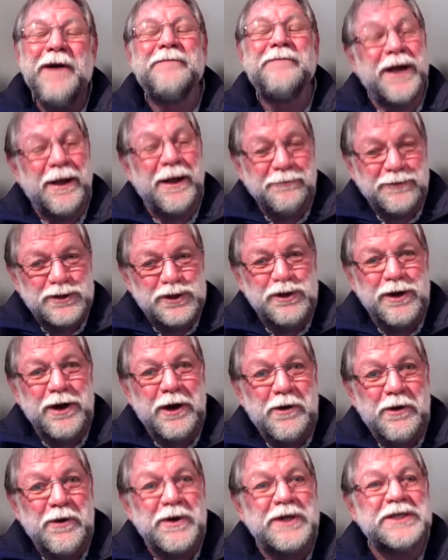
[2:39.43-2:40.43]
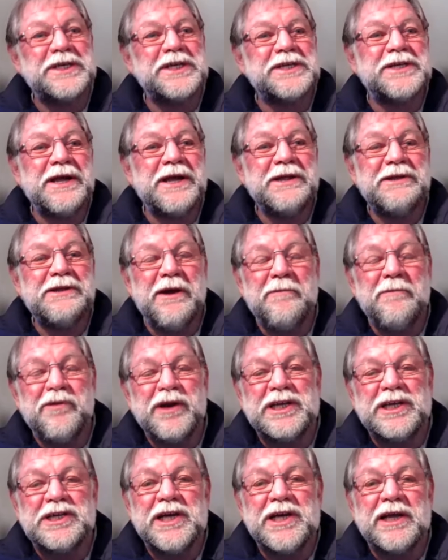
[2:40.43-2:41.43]
But I'm sure Koos is going to
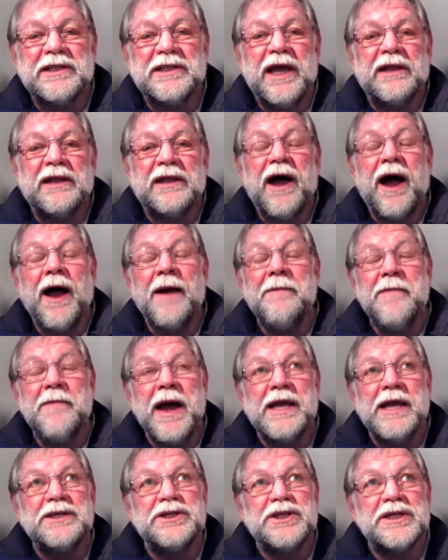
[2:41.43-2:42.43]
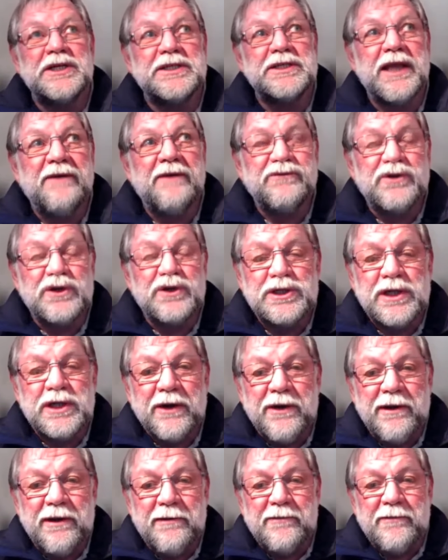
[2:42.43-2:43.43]
appreciate that. I might just have to
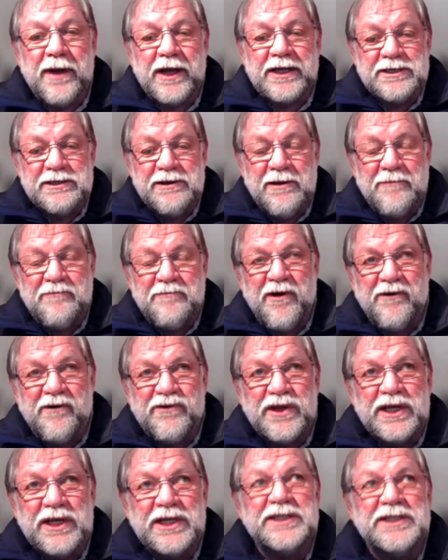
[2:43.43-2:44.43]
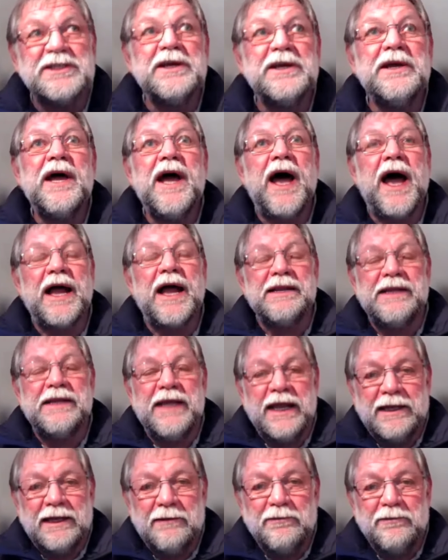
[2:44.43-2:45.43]
show him a snip of this and
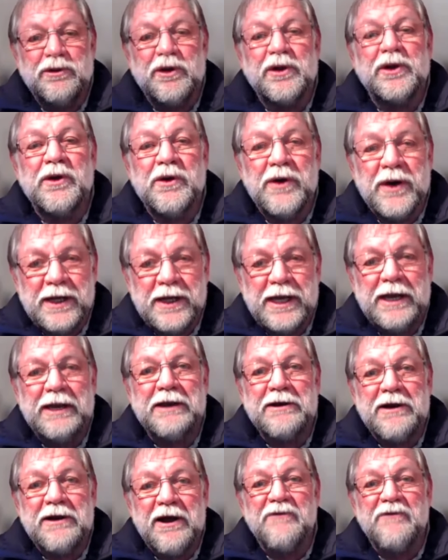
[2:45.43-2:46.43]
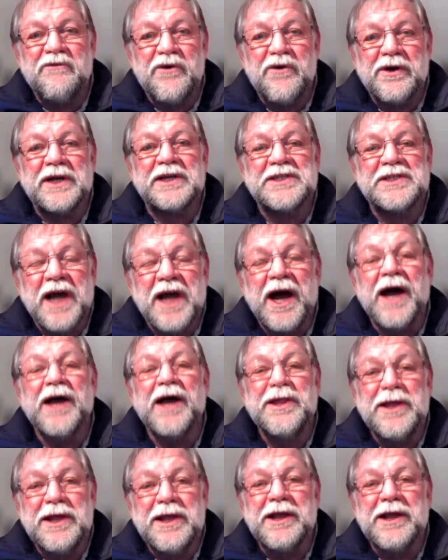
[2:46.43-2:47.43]
get him to do an intro for us.
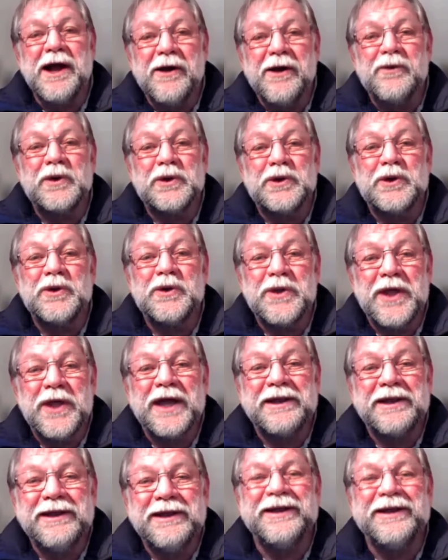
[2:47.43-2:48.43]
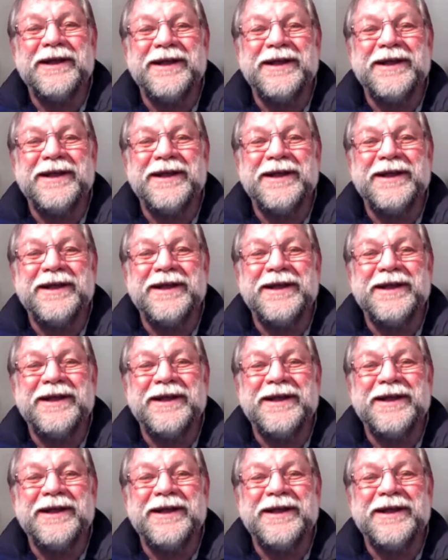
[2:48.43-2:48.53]
I think I will do that.